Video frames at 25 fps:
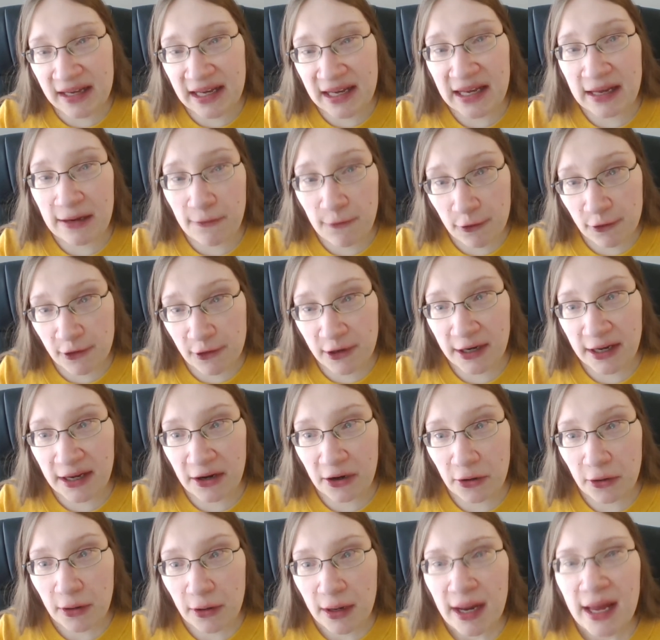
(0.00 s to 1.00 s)
the key word
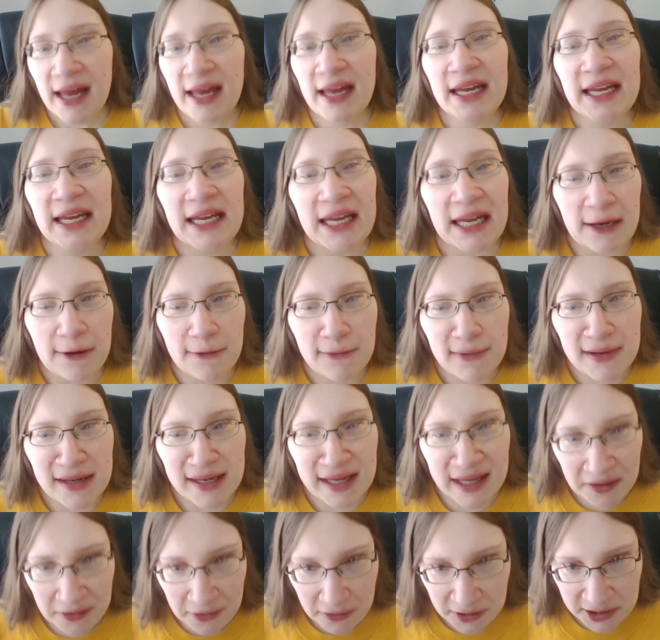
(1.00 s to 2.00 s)
here. He was
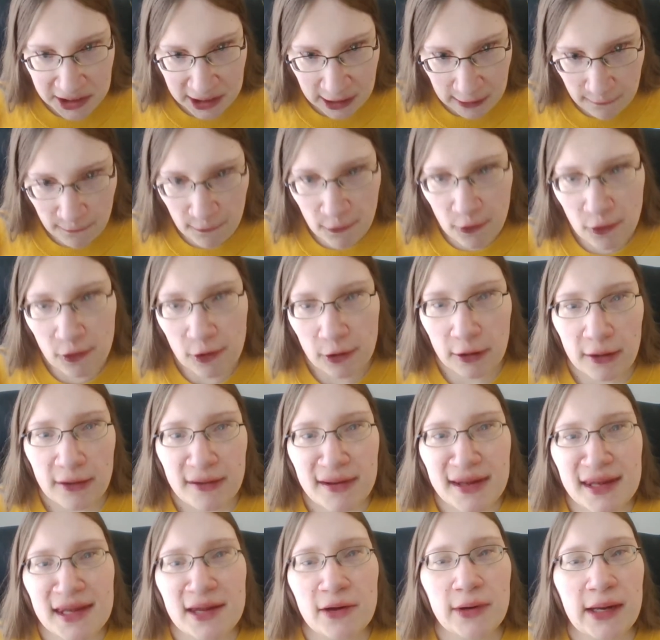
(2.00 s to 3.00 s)
killed in war,
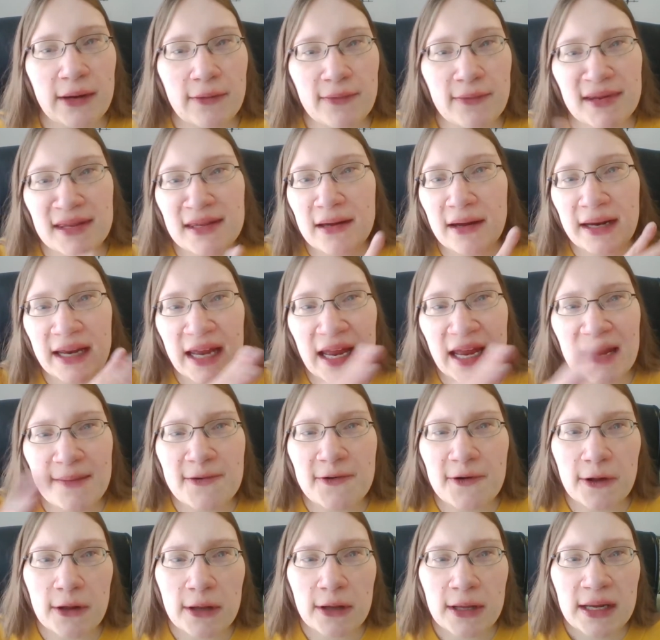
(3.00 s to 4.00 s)
so he was not
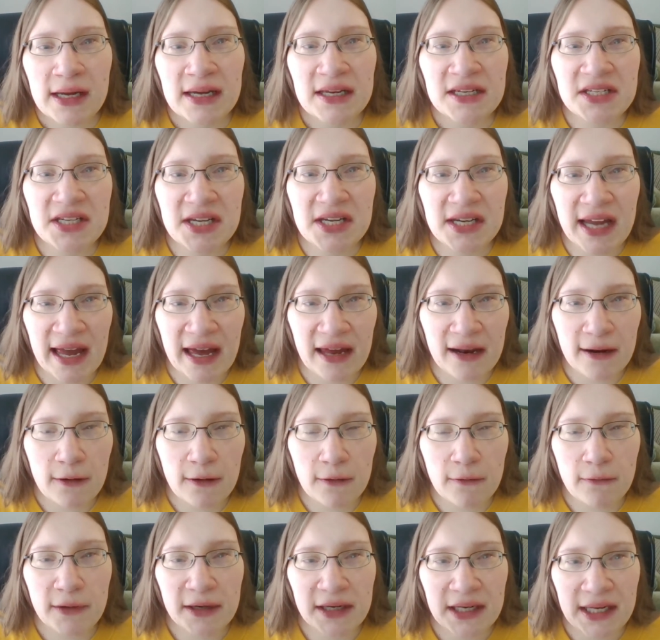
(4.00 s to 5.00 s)
able to get
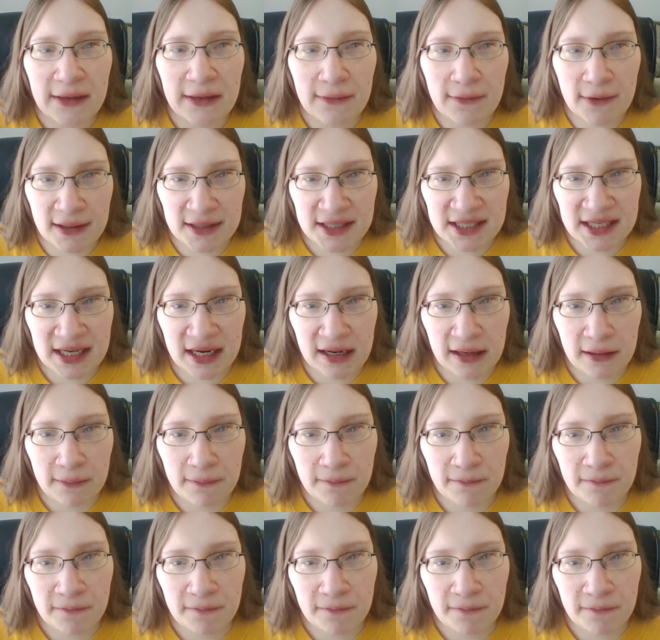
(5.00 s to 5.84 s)
what he wanted.